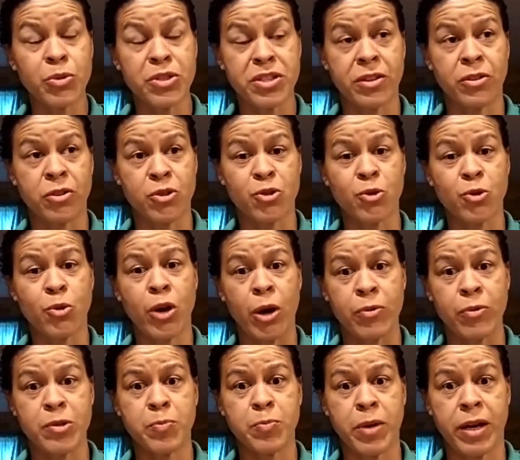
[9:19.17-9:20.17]
in the store. I
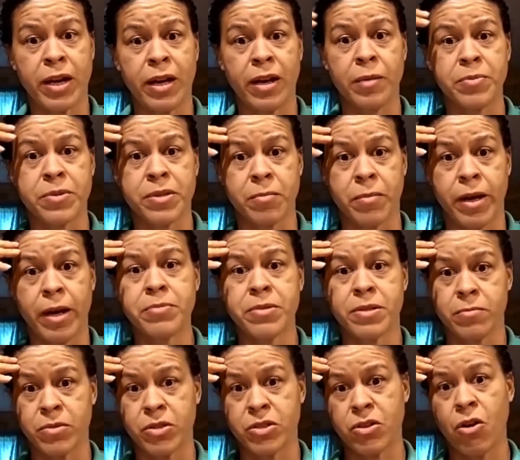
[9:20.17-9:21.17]
was picking up some
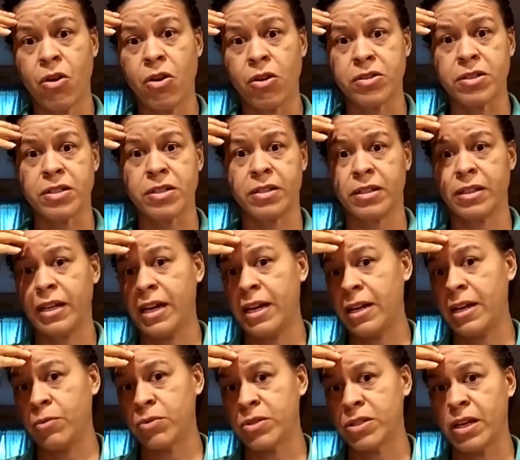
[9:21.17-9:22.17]
Epsom salts, and the
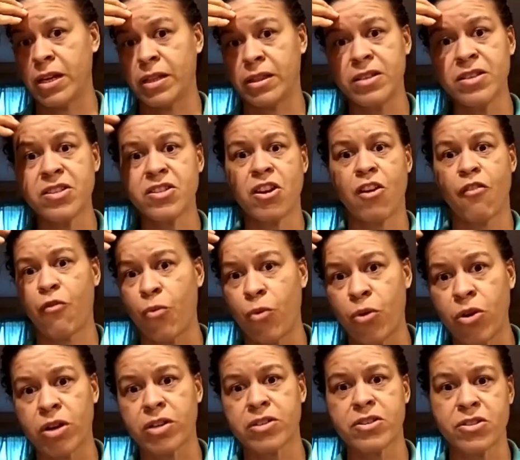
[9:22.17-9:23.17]
lady was like, this stuff
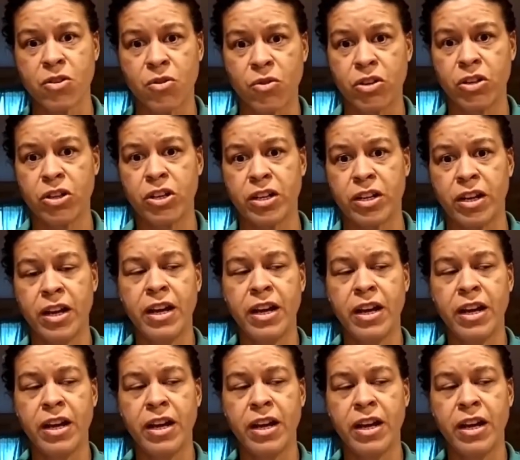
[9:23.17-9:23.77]
works so good.